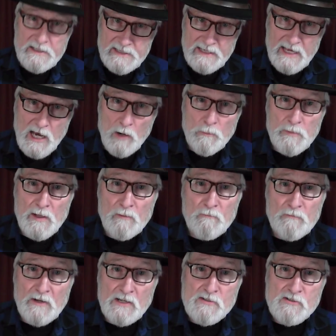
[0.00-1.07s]
he helped
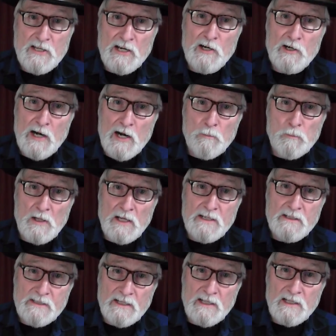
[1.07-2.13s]
them fix their
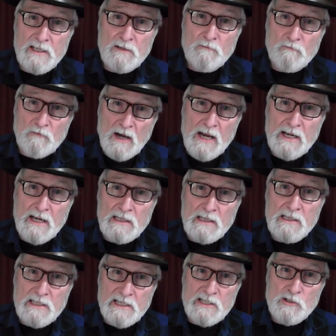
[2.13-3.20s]
airplane till it
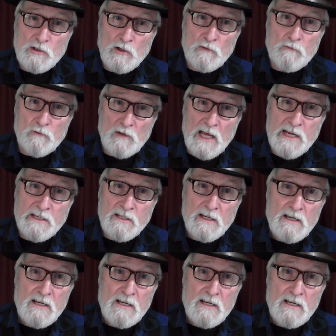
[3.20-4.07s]
finally took flight.